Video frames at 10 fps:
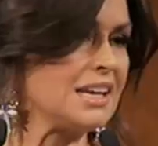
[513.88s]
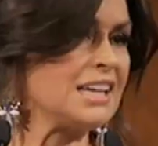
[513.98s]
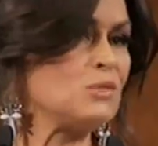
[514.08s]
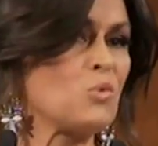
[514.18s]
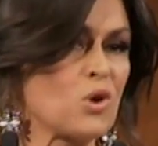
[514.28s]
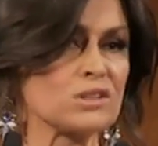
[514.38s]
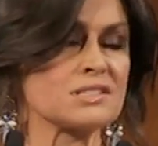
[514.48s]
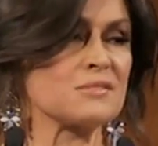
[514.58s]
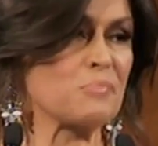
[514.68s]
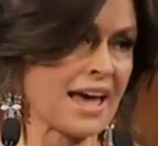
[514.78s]
It
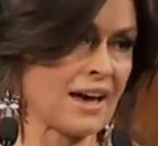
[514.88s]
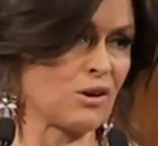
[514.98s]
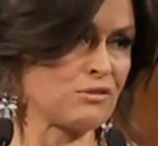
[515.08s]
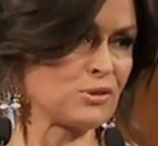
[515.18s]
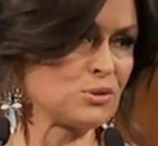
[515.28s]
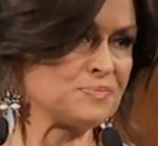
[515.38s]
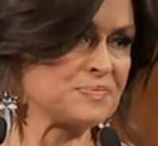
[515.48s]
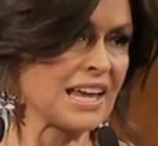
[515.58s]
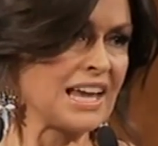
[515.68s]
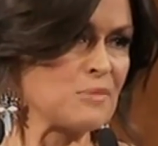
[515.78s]
was powerful.
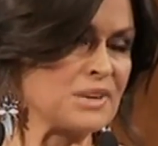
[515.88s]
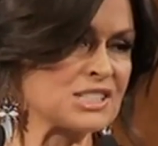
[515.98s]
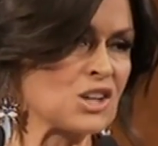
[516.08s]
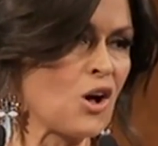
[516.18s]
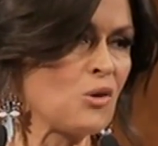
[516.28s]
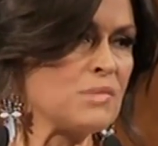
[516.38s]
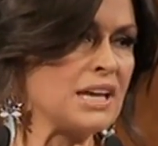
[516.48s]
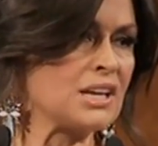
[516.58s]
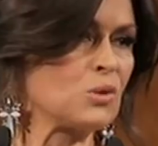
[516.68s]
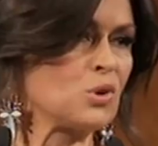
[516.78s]
But as the whole
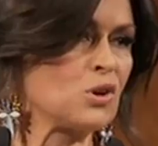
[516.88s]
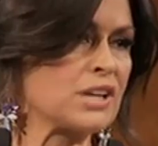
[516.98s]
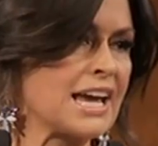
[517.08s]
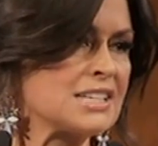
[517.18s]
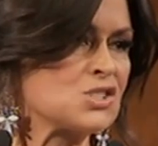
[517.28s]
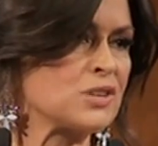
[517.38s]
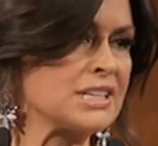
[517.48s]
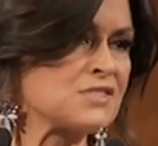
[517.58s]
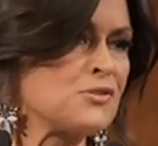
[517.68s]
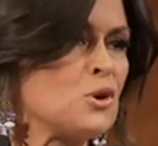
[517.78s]
media world has
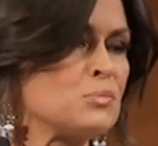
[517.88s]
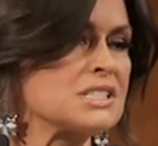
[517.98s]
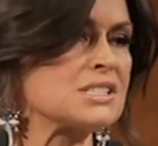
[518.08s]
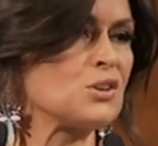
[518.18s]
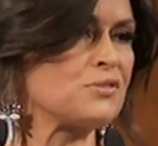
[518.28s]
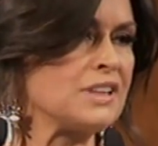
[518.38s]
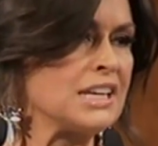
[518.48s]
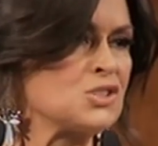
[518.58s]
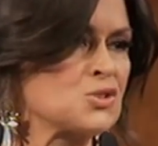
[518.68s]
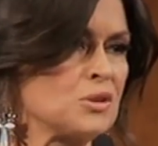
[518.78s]
transformed itself in
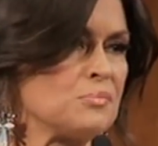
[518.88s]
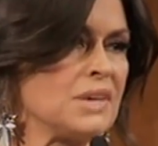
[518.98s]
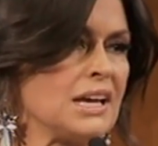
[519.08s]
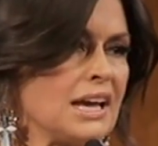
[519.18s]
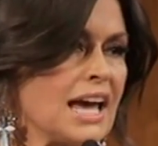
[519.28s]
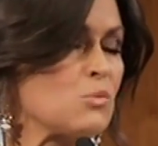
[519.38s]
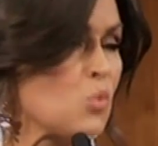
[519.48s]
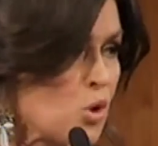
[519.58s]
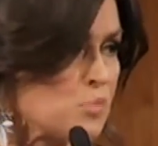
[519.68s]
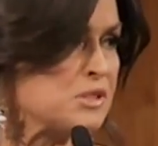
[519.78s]
the interim at
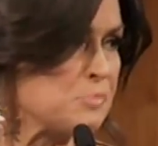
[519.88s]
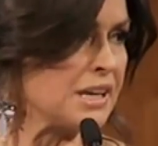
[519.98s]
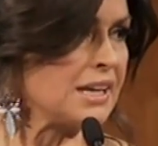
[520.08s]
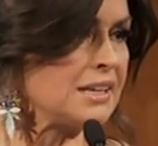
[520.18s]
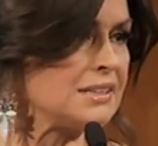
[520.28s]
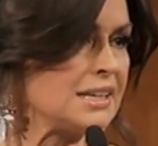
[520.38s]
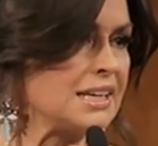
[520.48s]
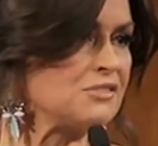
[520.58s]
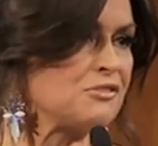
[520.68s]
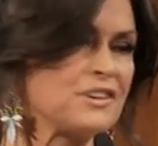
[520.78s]
warp speed,
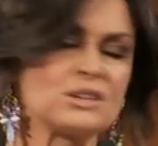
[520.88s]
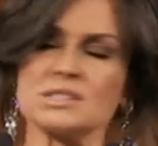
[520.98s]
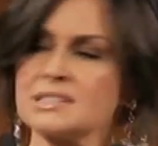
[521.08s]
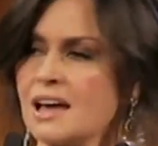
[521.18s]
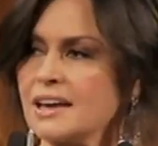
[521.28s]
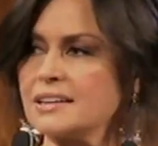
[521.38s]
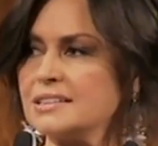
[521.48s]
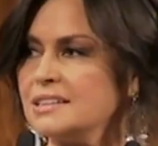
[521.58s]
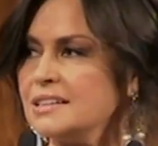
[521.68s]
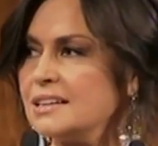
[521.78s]
it feels like
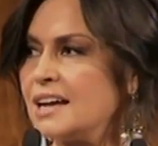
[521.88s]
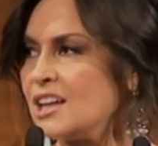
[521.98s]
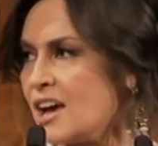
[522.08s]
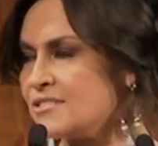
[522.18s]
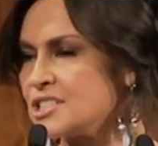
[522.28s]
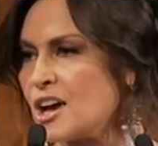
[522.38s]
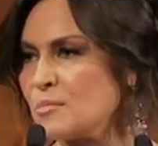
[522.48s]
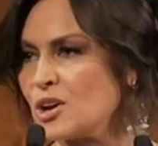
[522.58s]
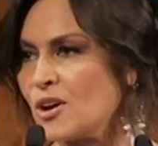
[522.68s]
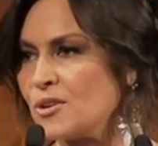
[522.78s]
a
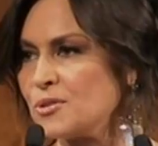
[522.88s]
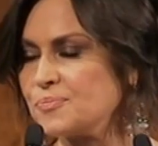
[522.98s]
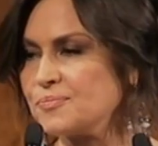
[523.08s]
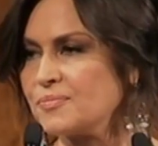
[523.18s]
lifetime ago.